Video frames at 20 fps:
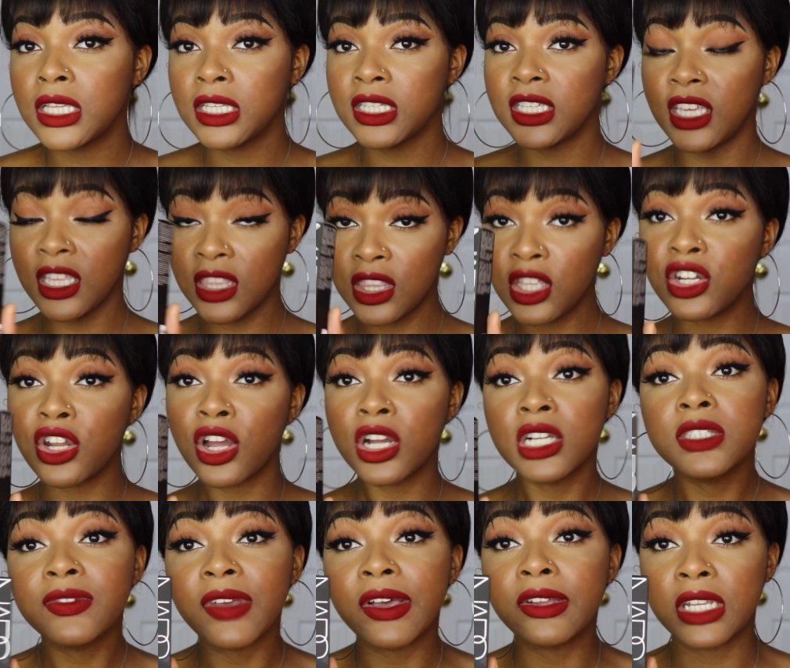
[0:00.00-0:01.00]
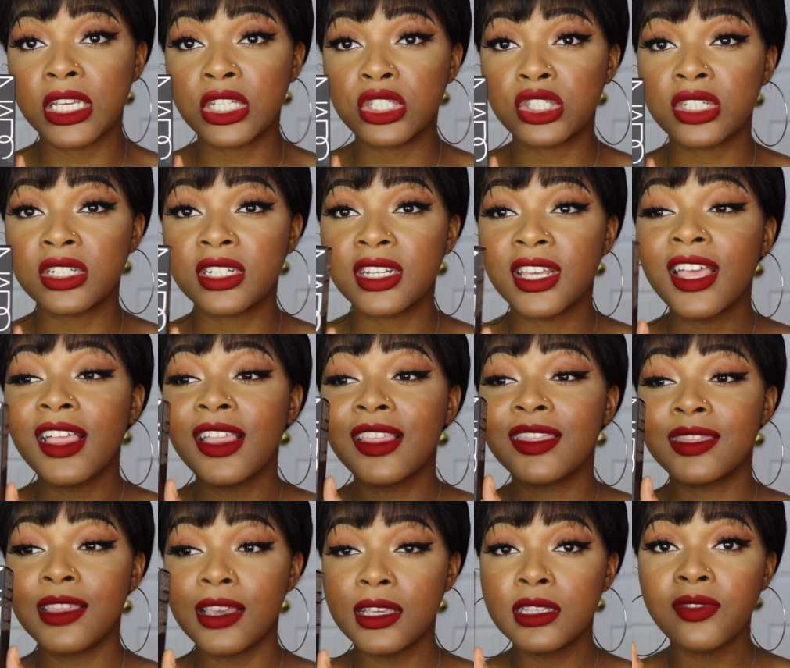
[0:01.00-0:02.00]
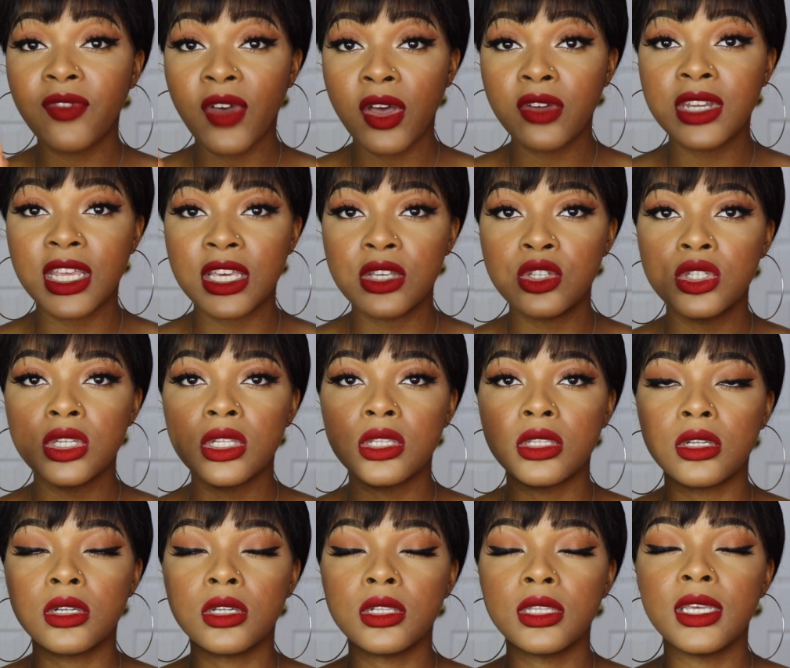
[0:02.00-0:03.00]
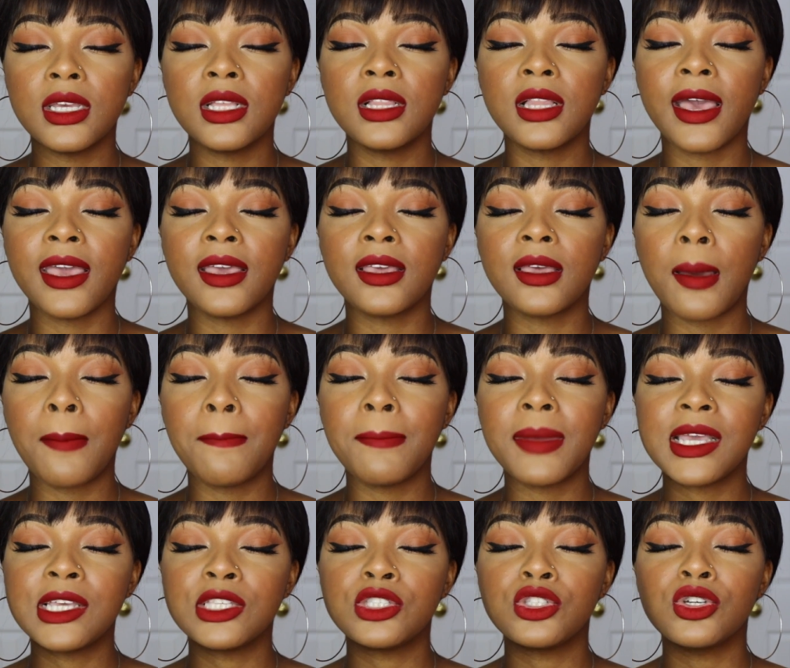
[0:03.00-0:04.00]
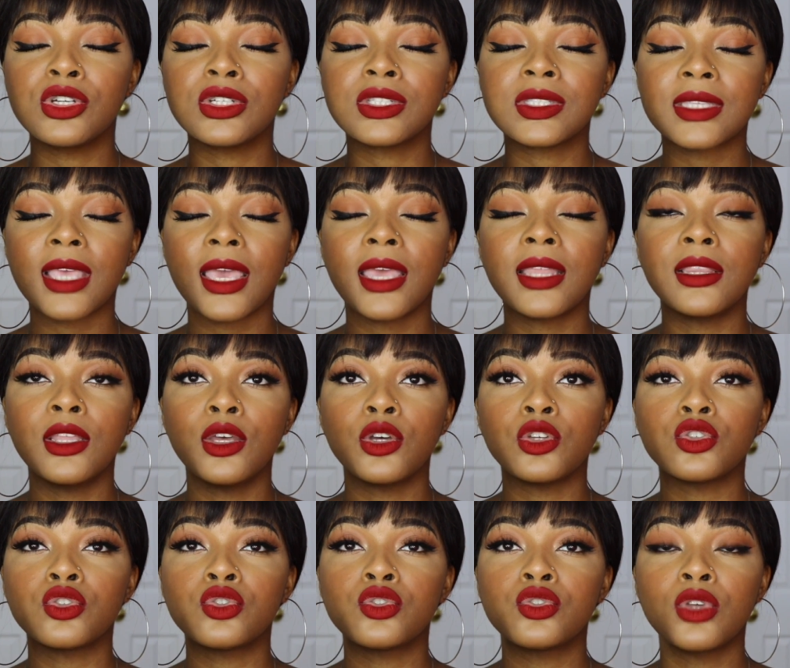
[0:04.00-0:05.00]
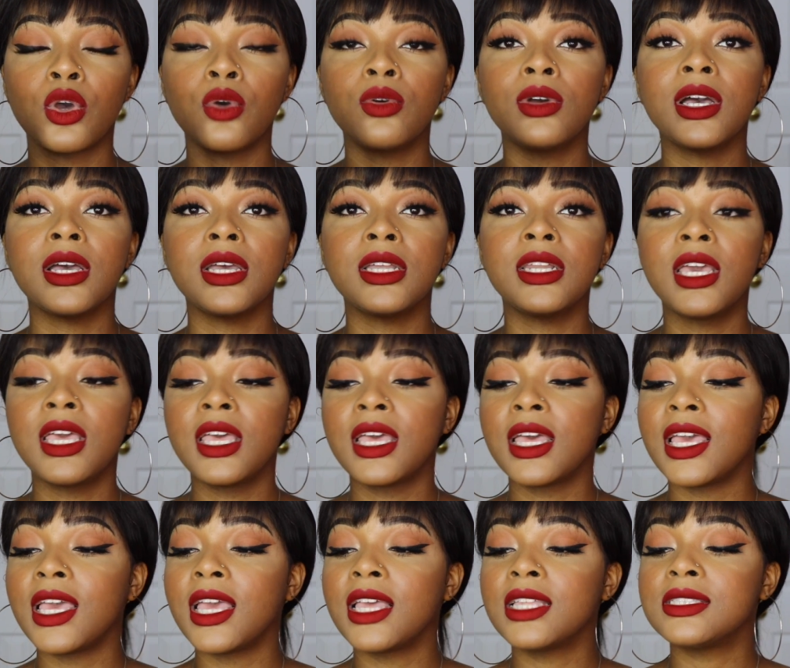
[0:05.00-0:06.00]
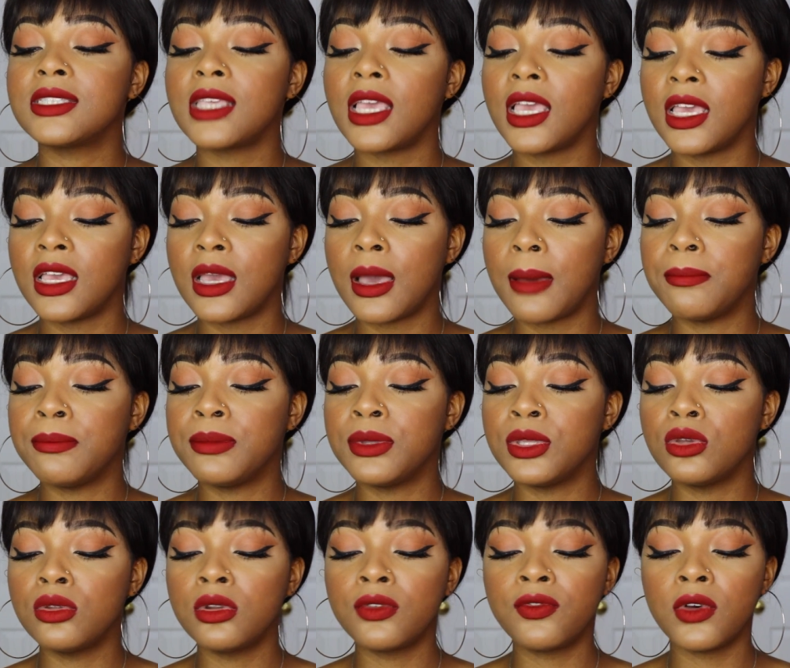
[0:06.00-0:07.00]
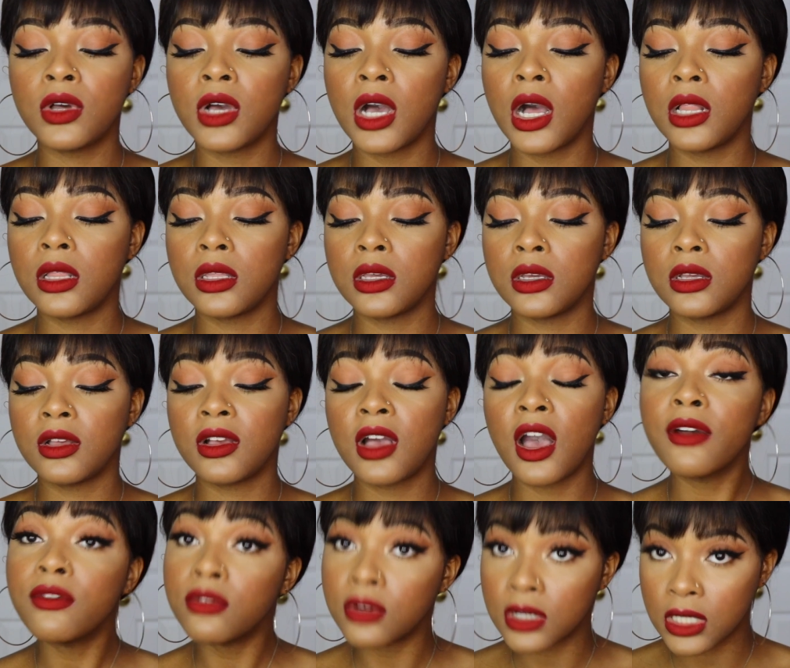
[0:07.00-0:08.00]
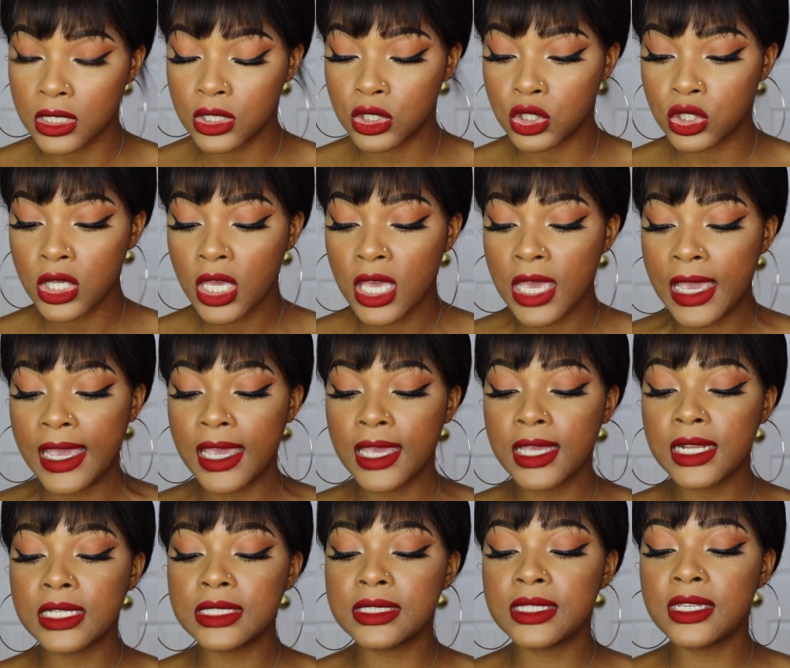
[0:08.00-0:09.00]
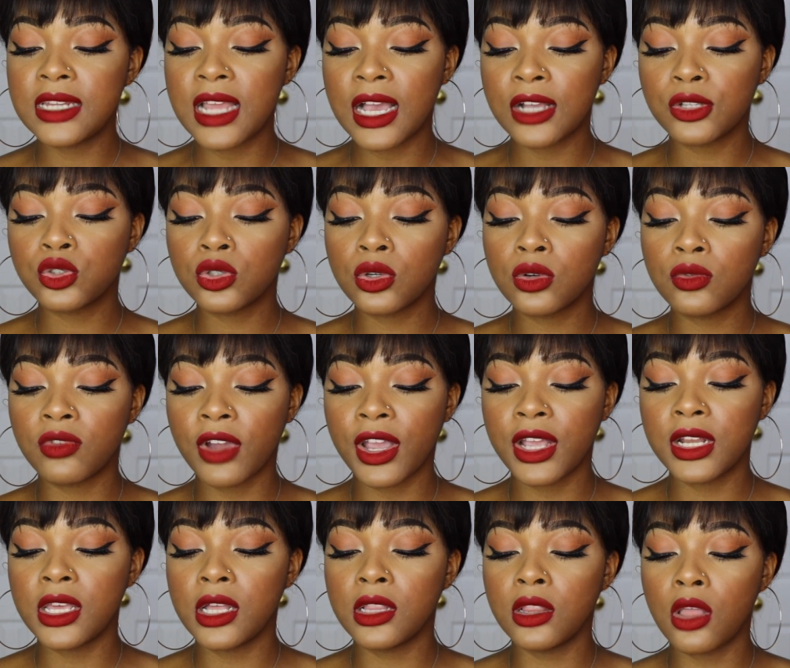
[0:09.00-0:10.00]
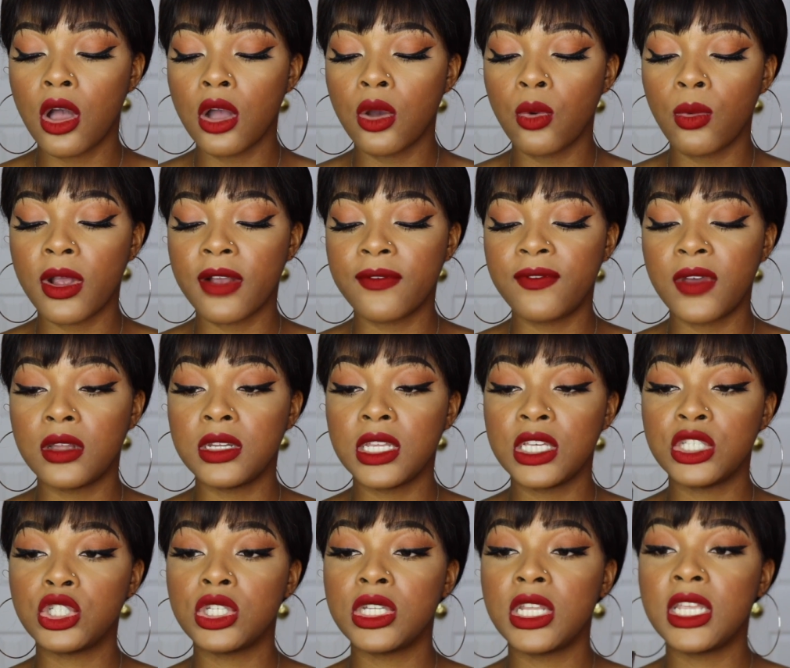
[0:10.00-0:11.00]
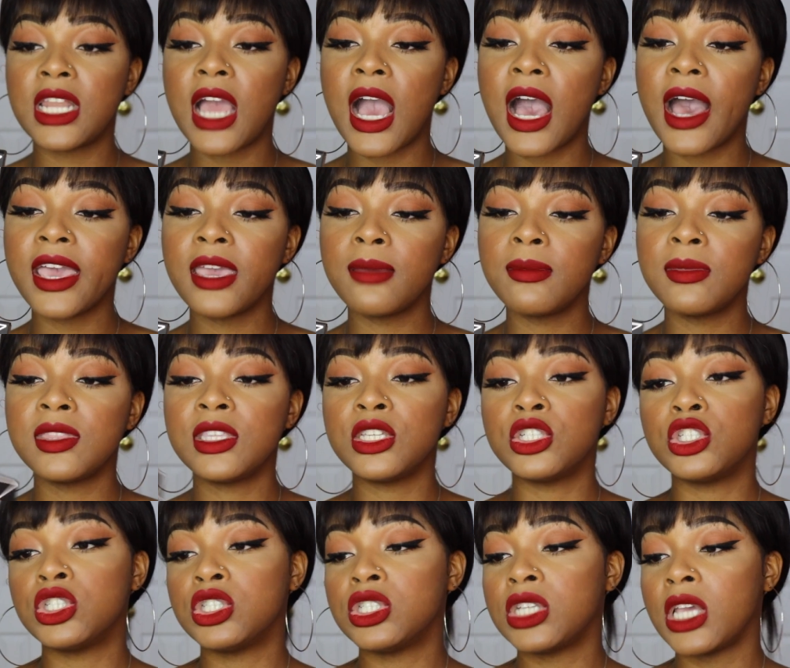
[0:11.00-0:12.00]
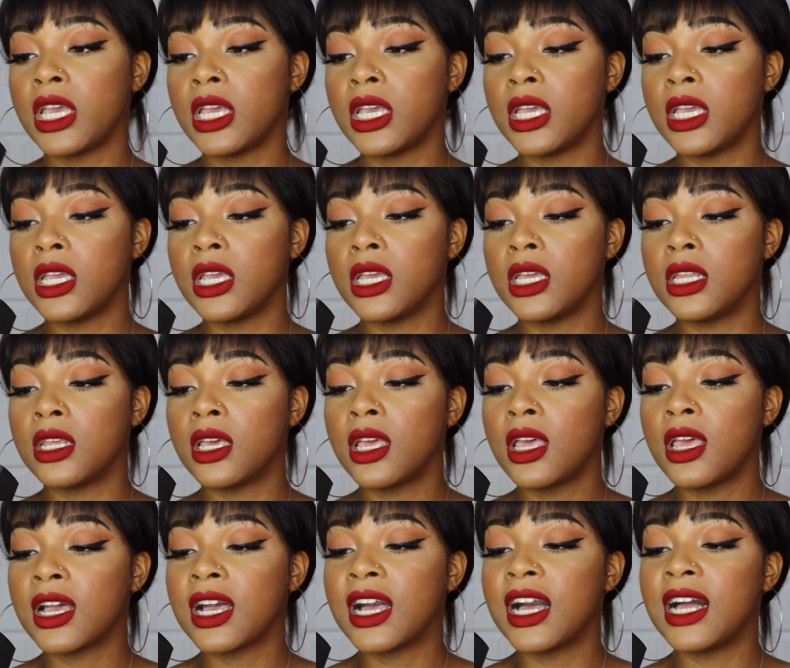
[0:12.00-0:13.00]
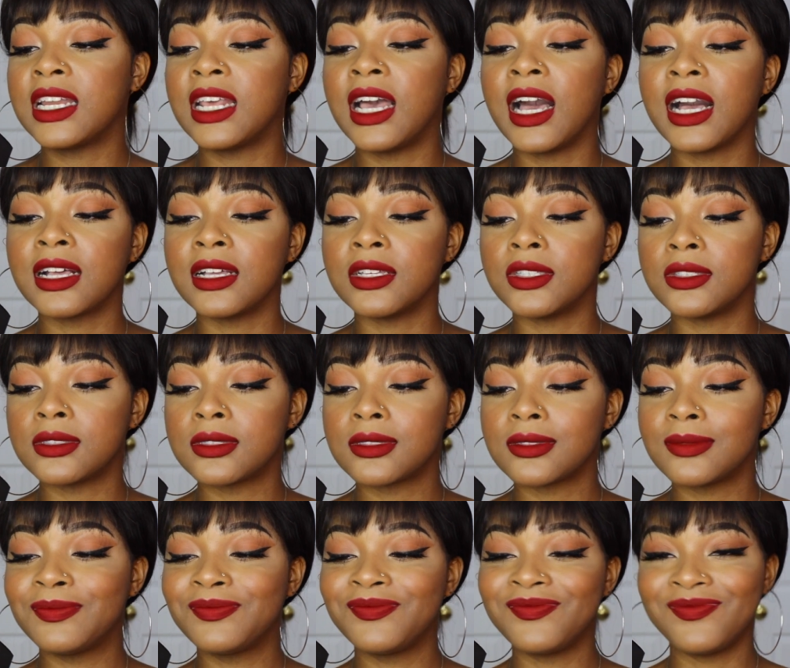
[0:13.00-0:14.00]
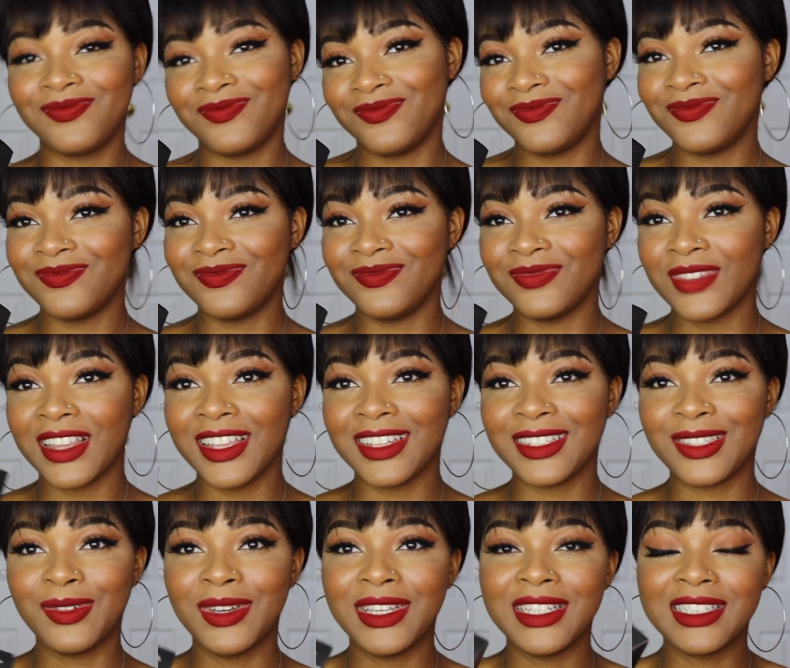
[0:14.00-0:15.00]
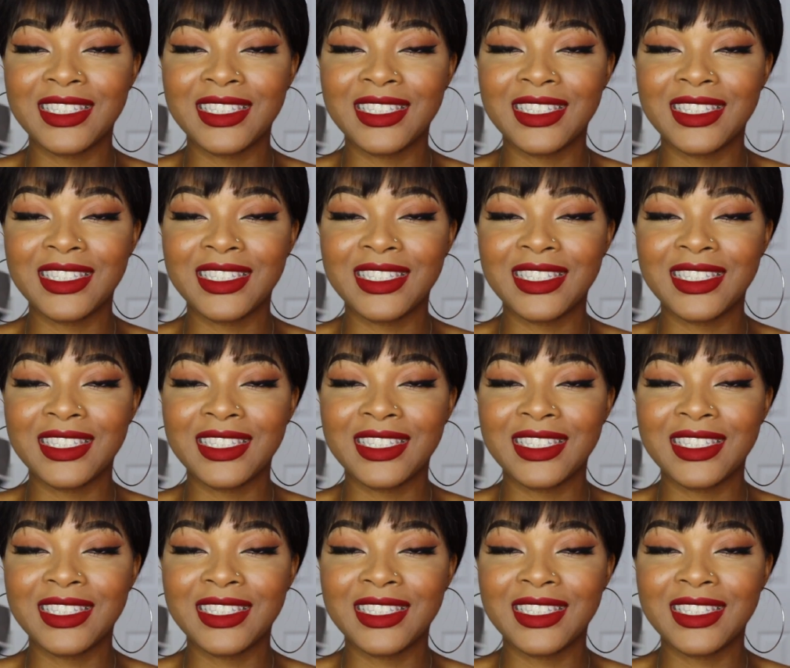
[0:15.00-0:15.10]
get the Nars foundation. This foundation literally, like, makes your skin look so good. It's a beautiful color coverage. It is the Natural Radiant Longwear Foundation, and I am in the shade Caracas. I like the way it